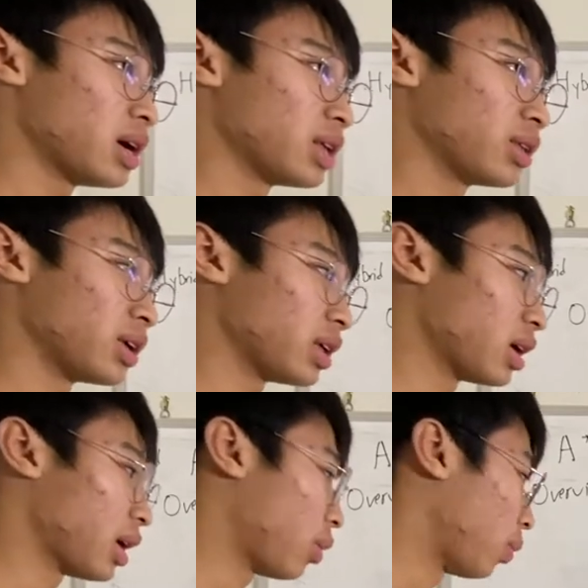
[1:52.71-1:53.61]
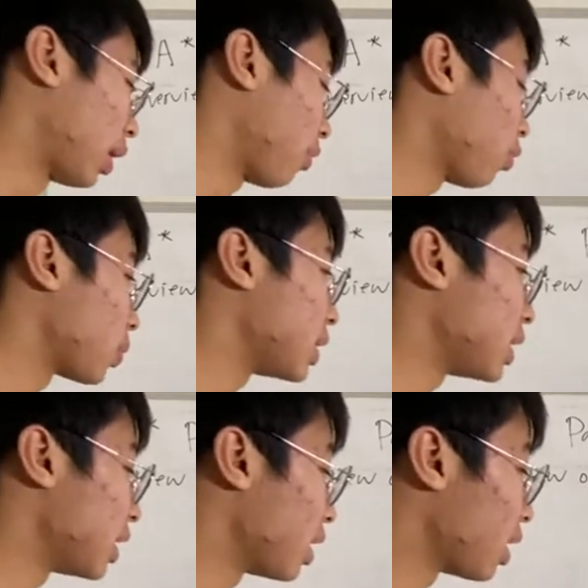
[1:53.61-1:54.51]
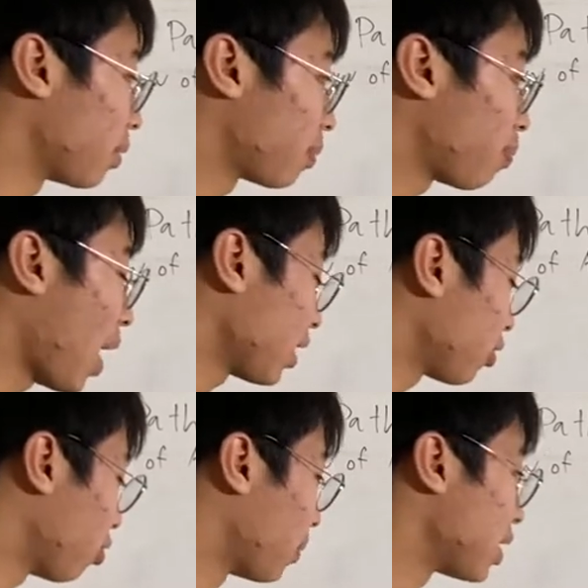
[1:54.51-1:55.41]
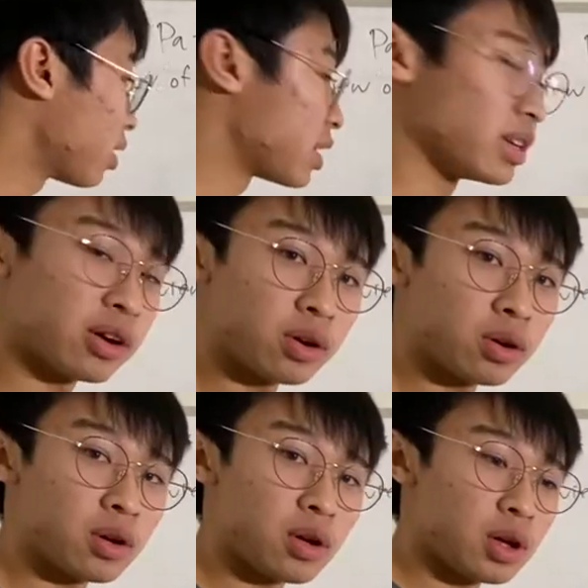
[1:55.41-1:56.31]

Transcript: the whatever we need, the pathing from here to here,